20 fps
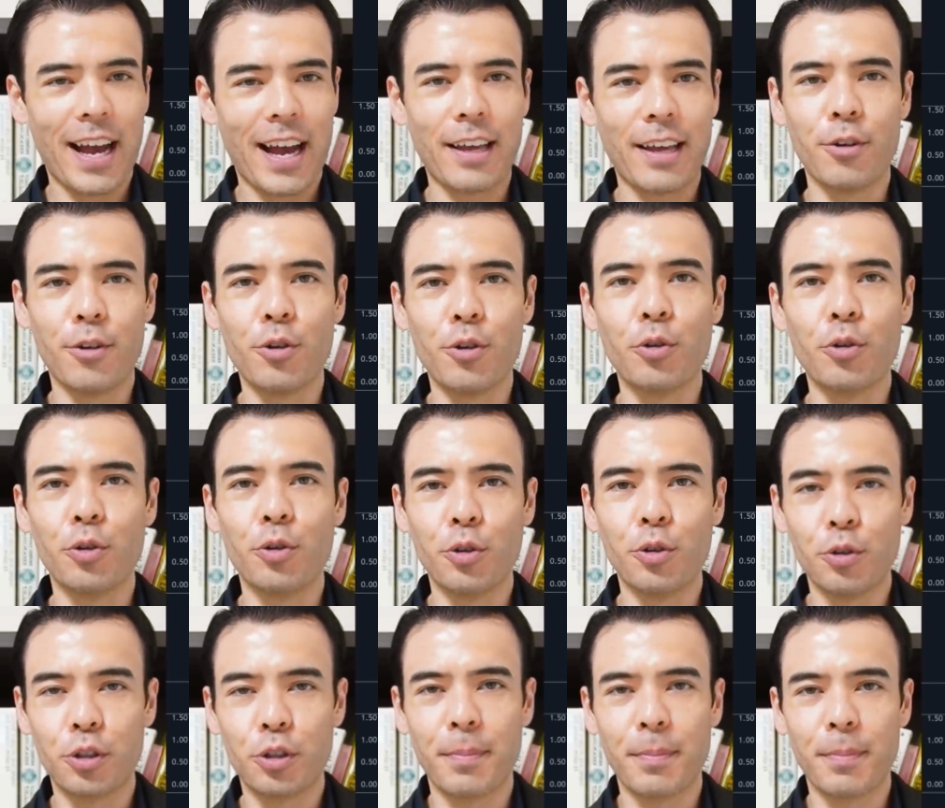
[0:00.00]
the new
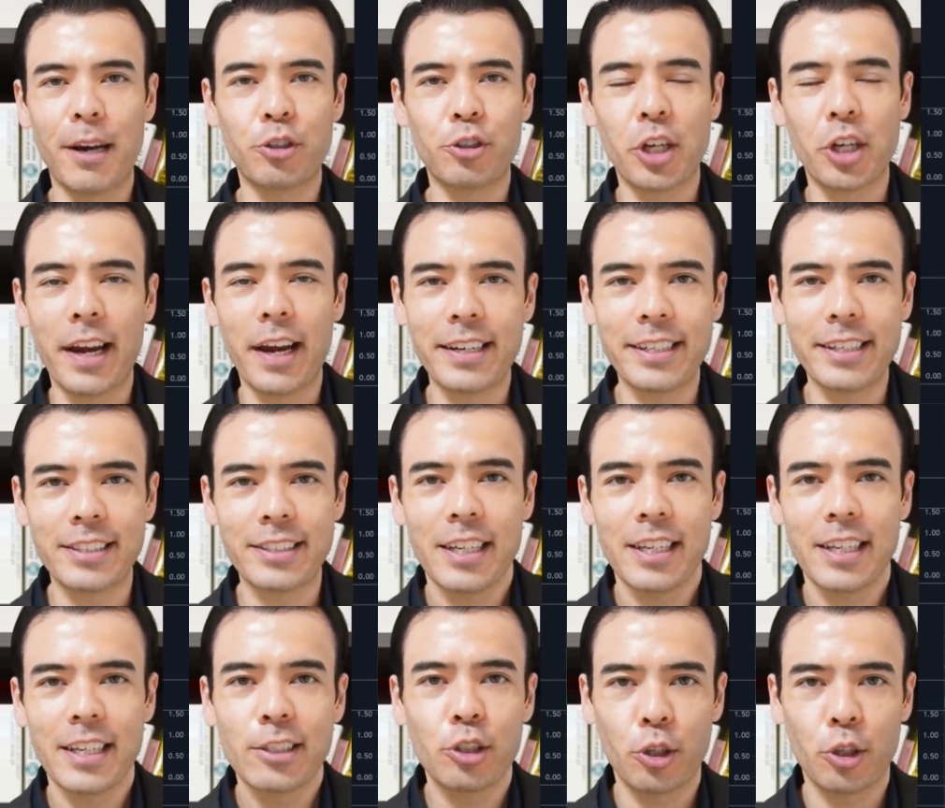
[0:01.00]
news about Chinese
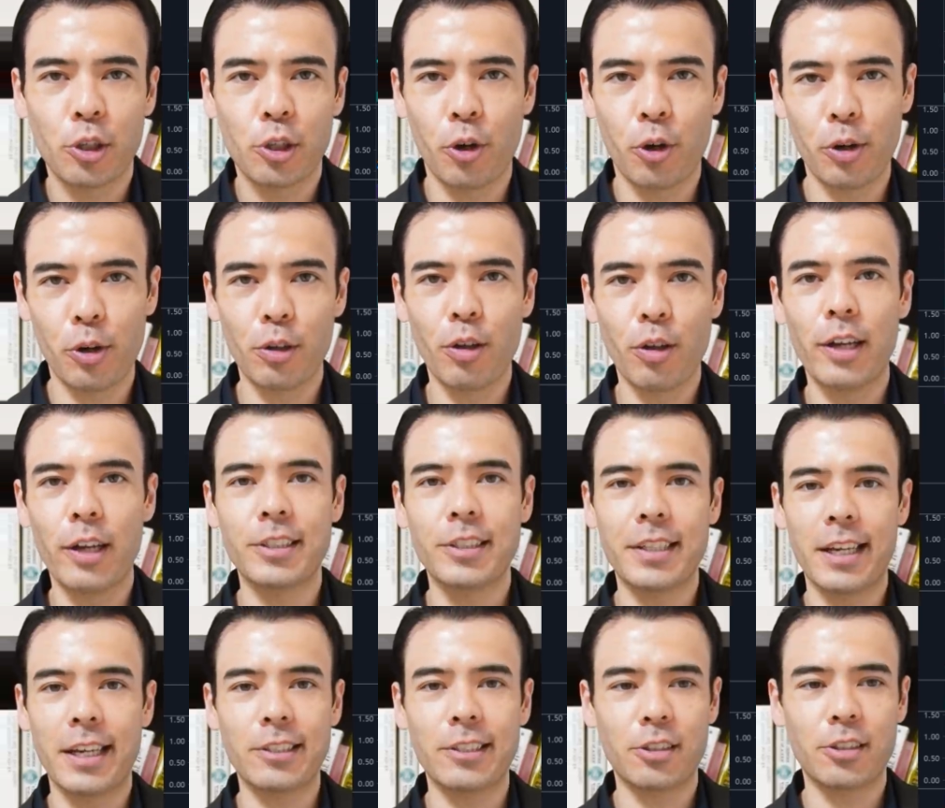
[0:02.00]
security laws
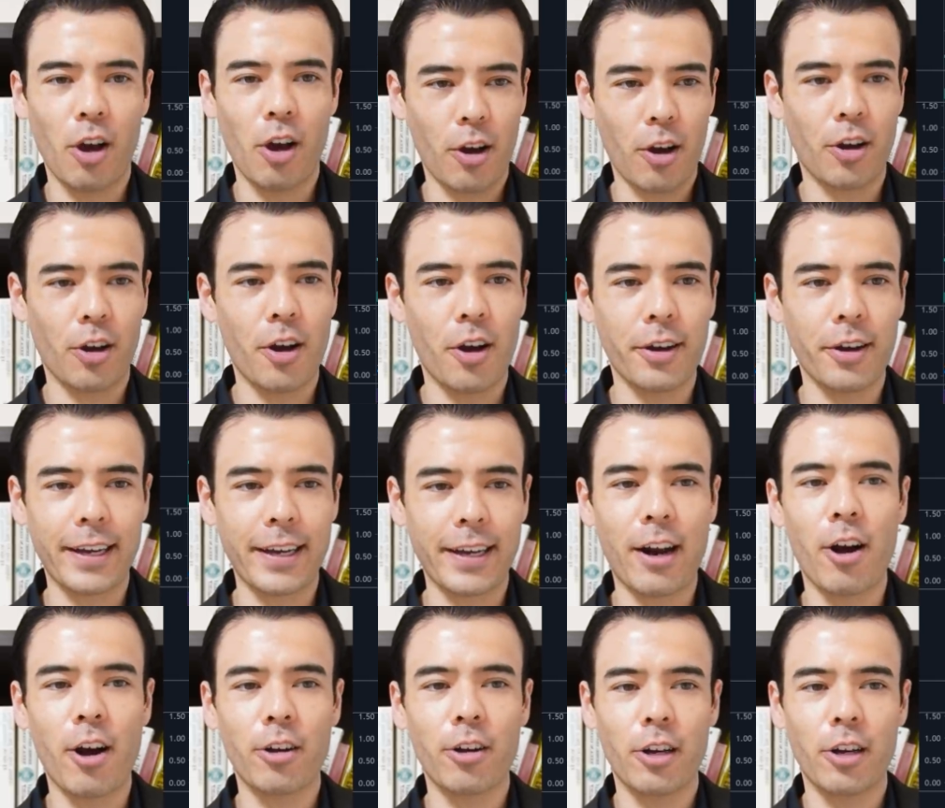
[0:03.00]
against Hong Kong, and
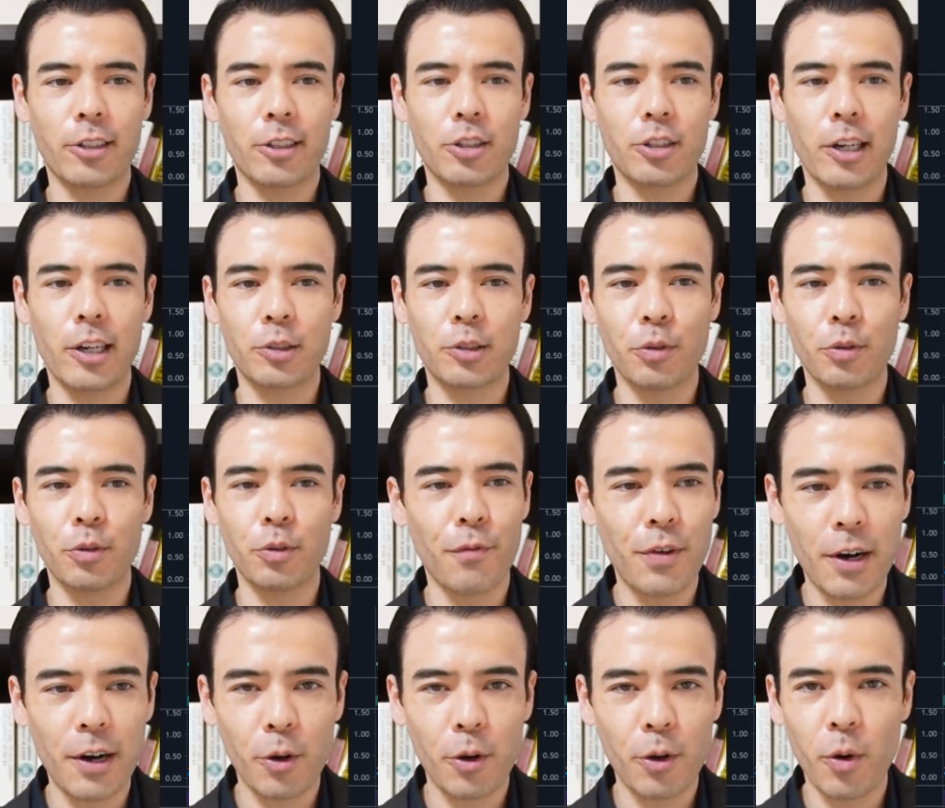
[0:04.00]
Hong Kong stocks doing
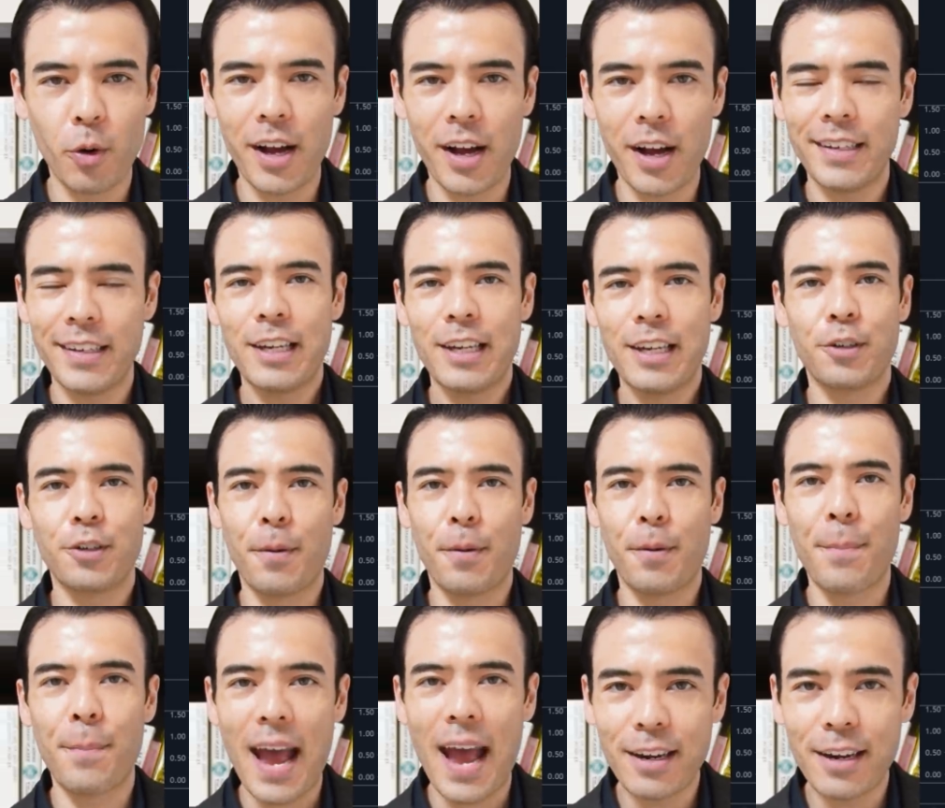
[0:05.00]
very well during
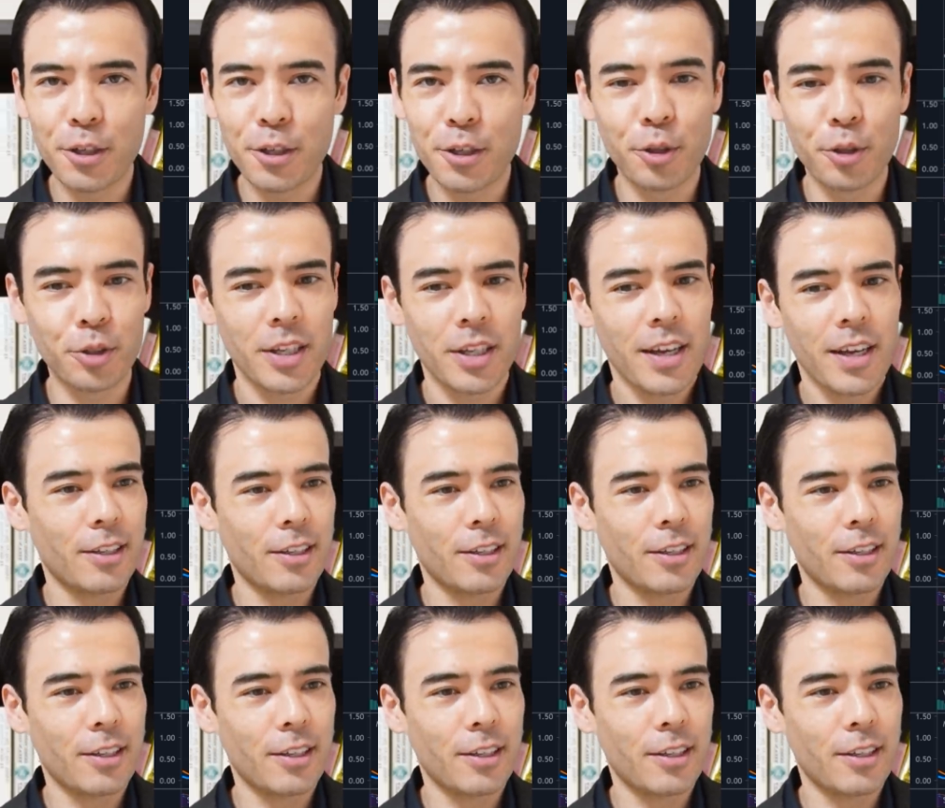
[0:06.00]
bad news.